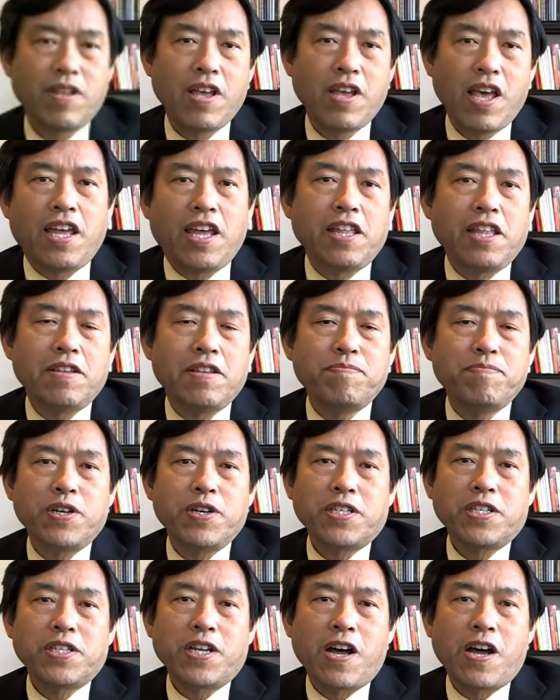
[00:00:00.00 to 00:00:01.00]
And the
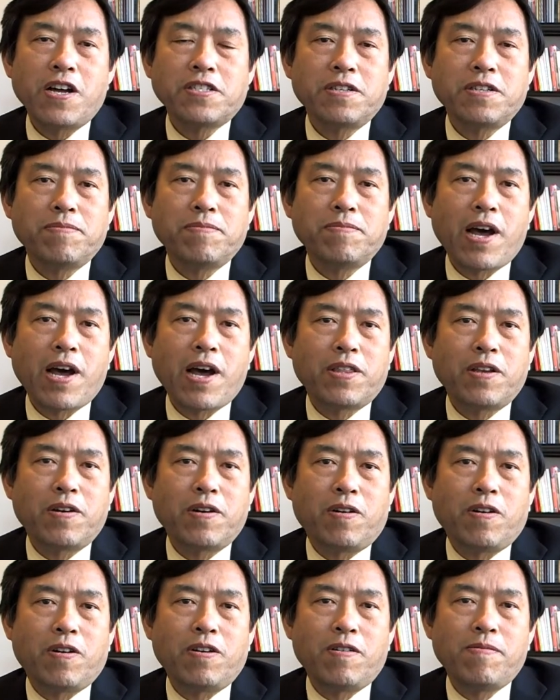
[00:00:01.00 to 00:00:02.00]
book talks about the
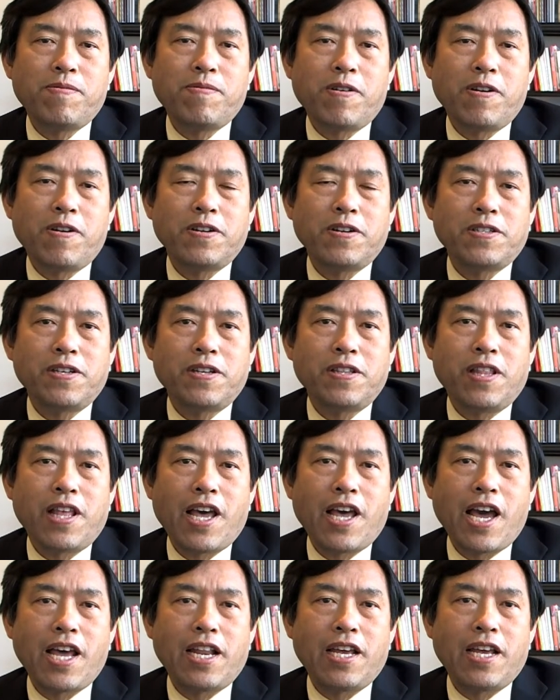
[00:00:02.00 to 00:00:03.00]
oral portion,
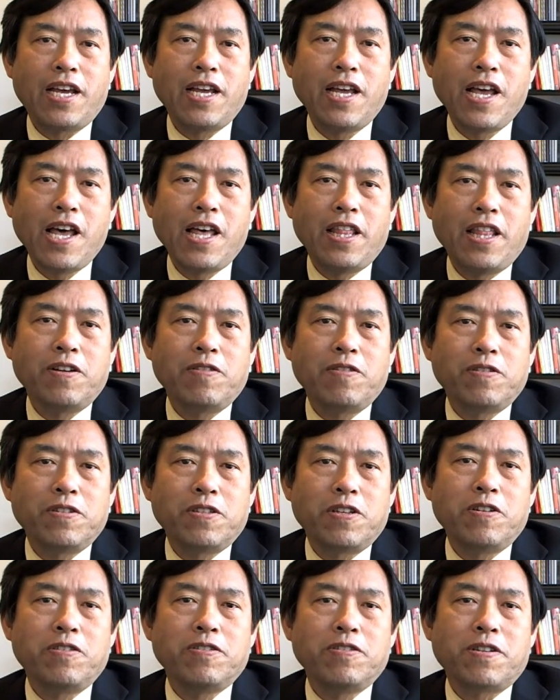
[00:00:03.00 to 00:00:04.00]
that there
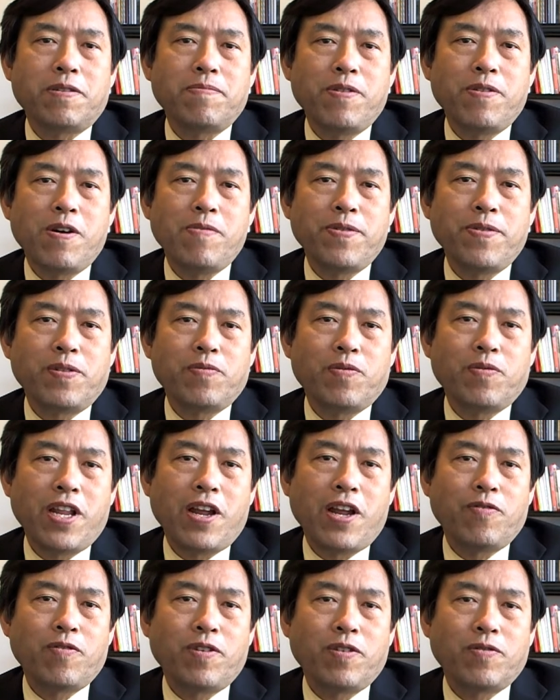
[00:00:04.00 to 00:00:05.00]
was a moment when
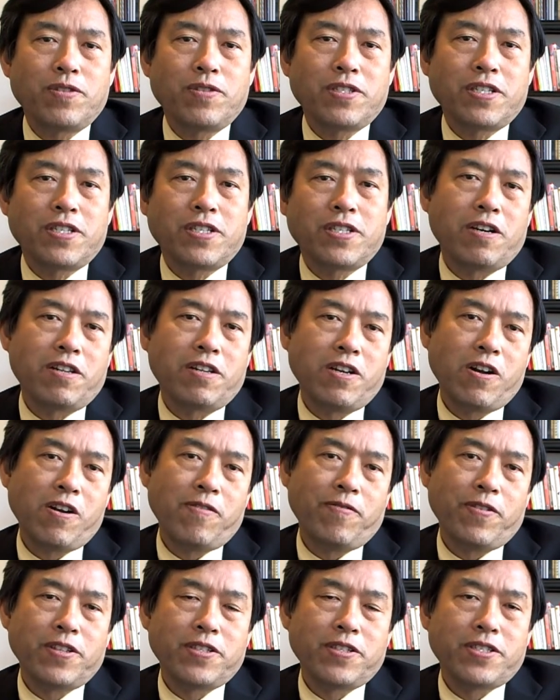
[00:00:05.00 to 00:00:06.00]
everyone was a little
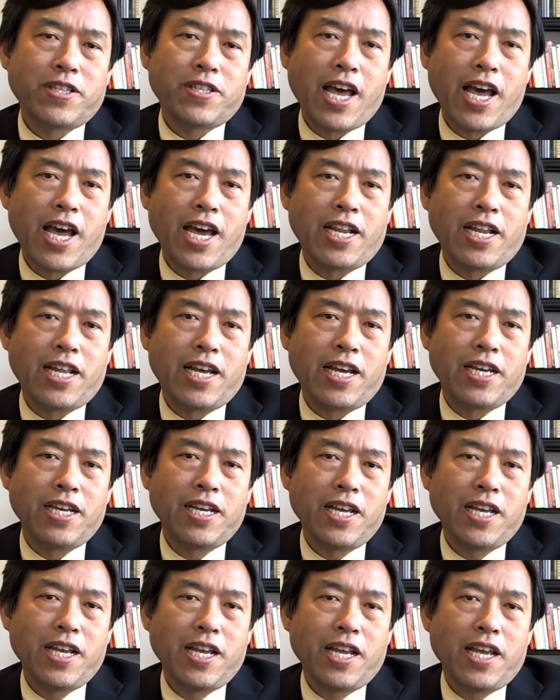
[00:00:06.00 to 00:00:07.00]
nervous
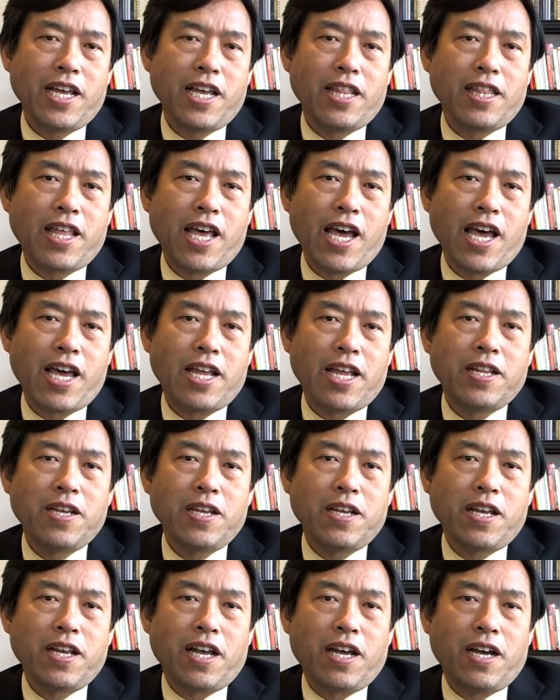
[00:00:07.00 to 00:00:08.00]
that
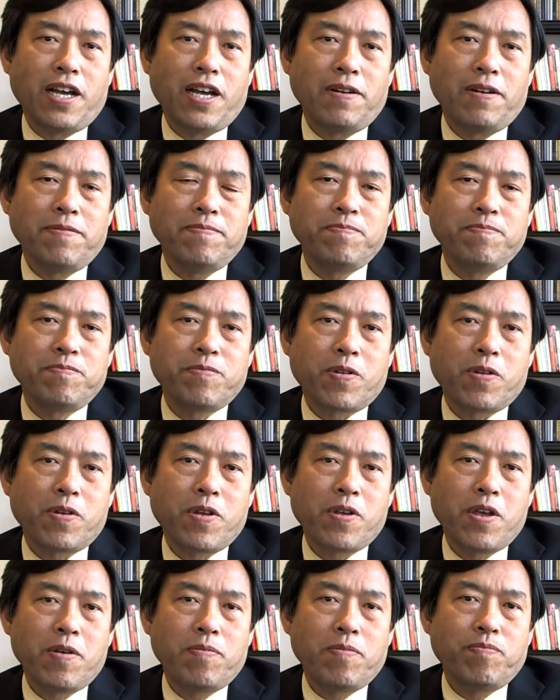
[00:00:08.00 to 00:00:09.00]

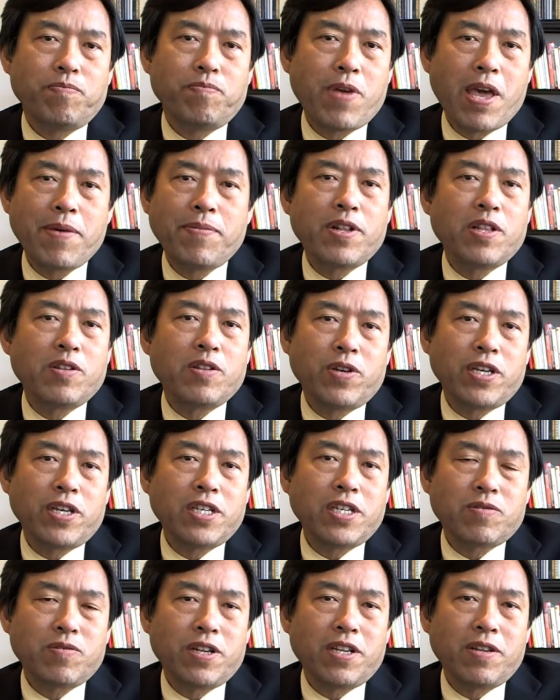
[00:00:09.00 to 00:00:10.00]
maybe Luis
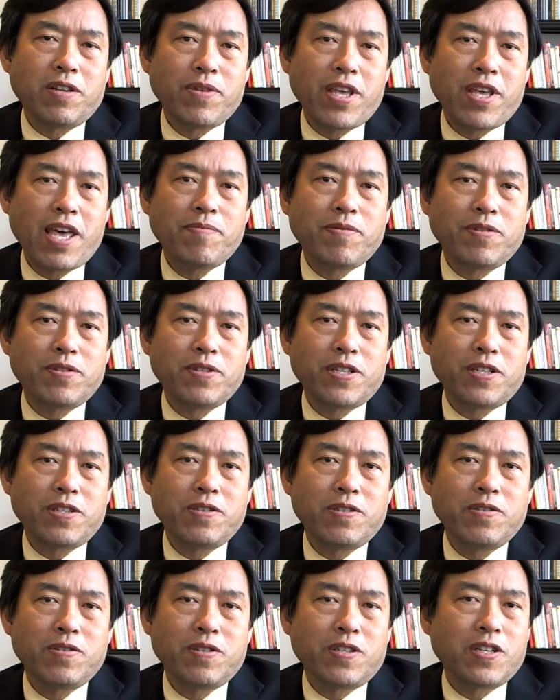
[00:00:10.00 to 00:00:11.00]
wouldn't be able
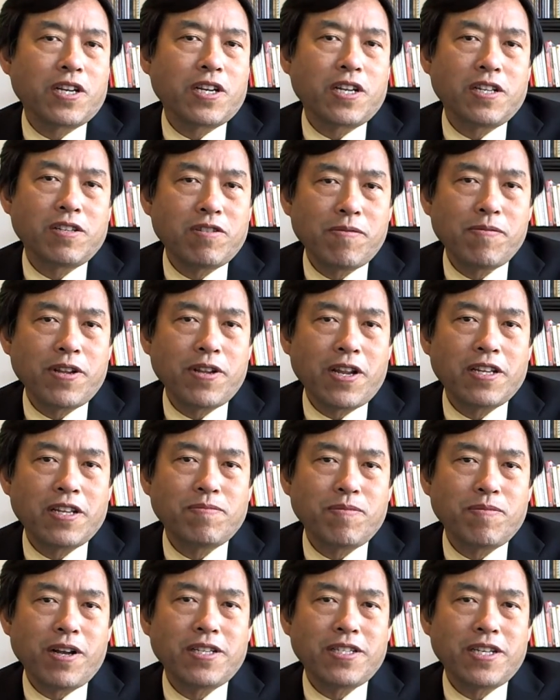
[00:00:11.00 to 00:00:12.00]
to contribute as
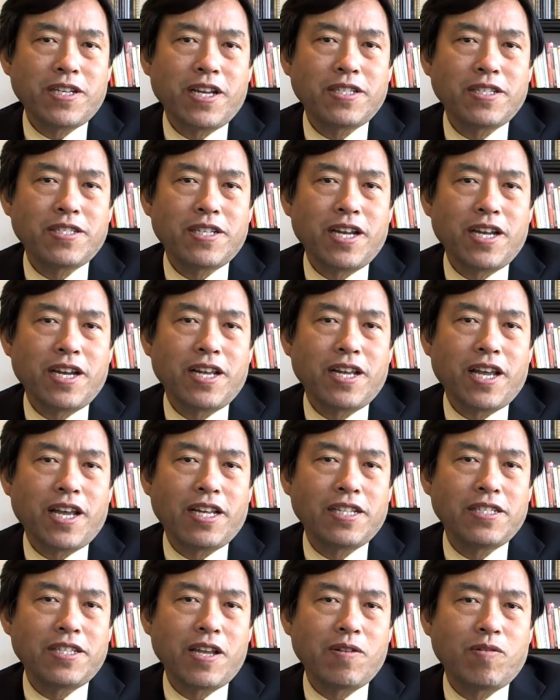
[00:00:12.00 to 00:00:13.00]
much as
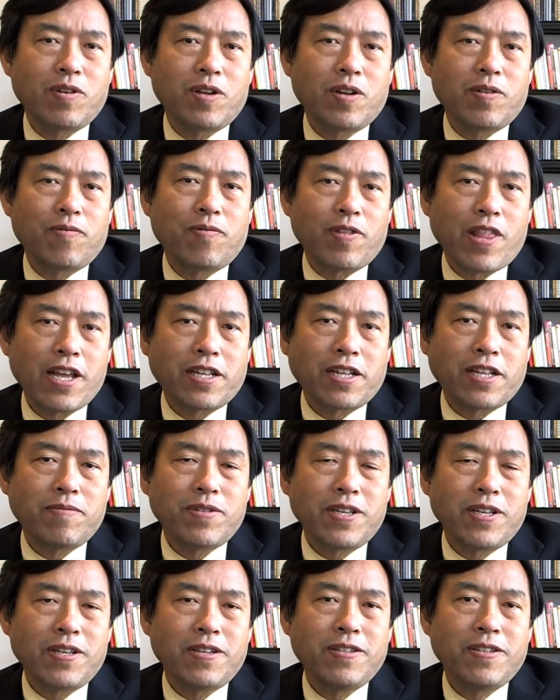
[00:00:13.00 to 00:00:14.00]
they would have liked him
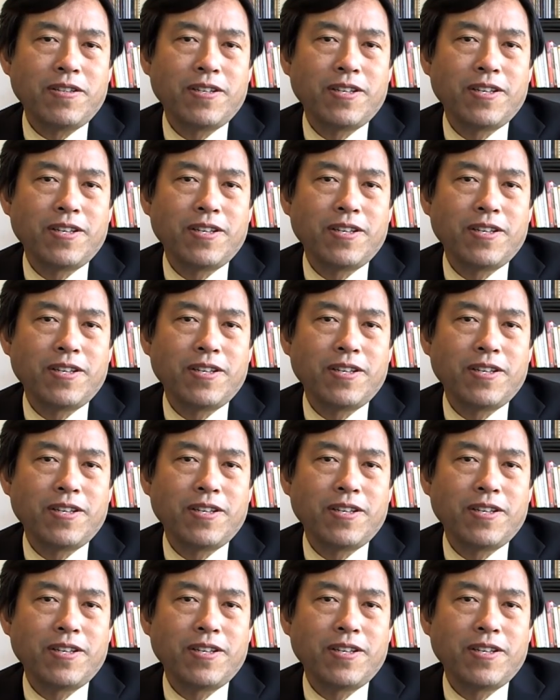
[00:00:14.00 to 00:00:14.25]
to.